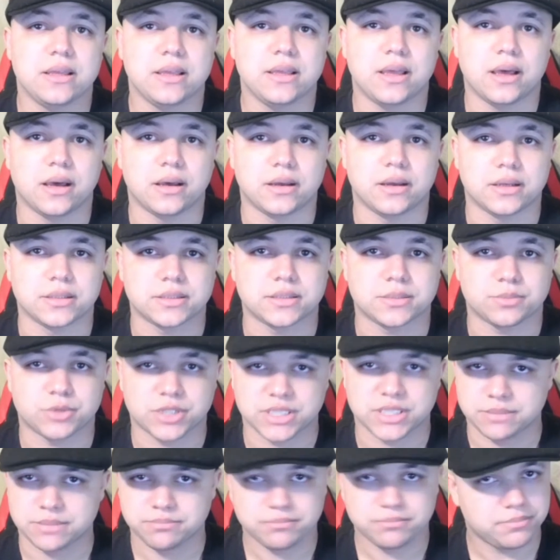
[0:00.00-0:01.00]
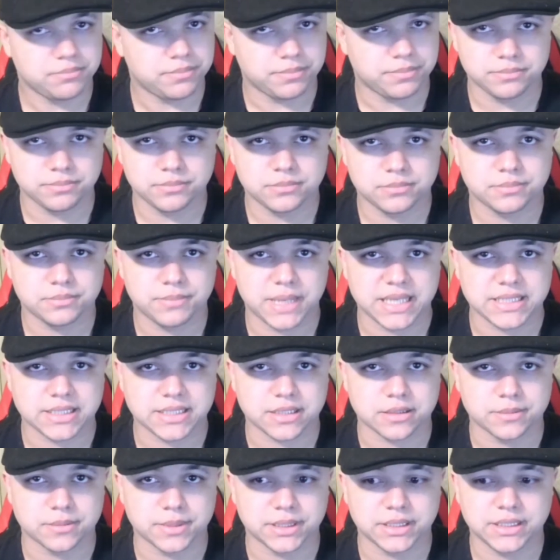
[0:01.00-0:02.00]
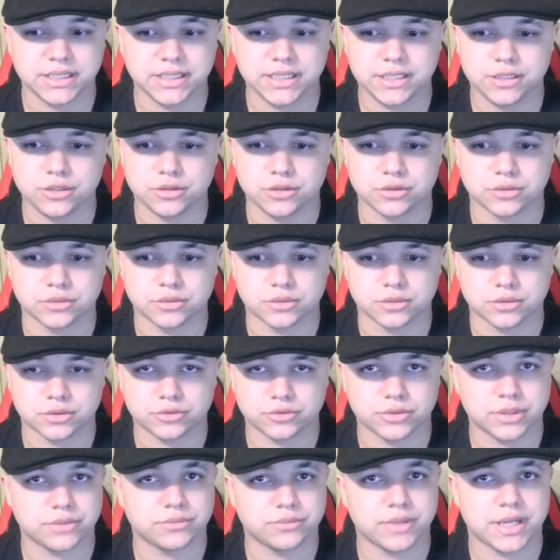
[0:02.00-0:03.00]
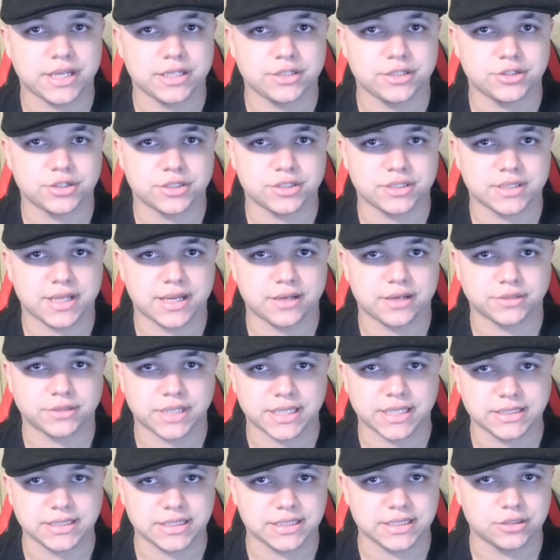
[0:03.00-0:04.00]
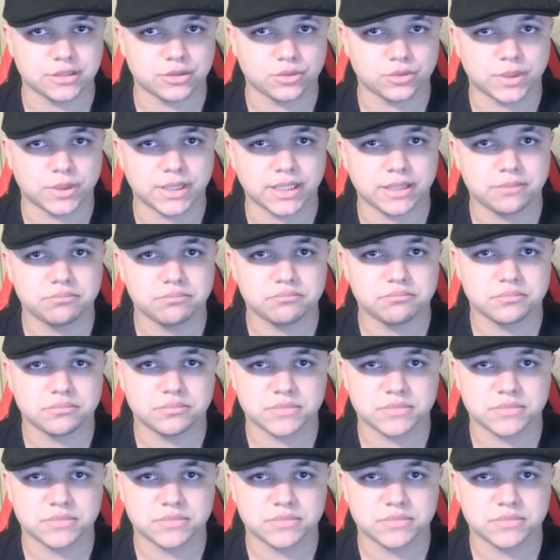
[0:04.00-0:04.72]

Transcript: It's a pretty basic ability. Your crit range is now 19 to 20.